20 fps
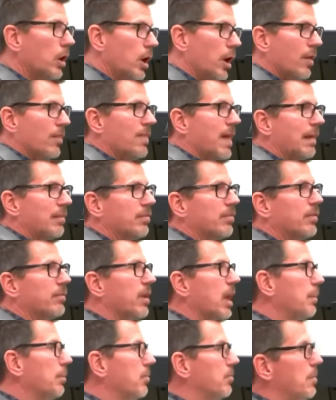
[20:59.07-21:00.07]
That's the
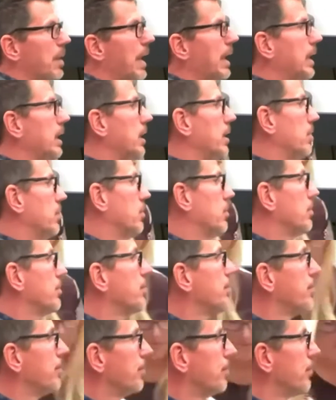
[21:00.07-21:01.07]
type of bag it is.
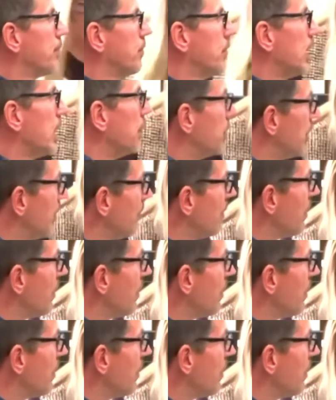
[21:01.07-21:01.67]
And I believe the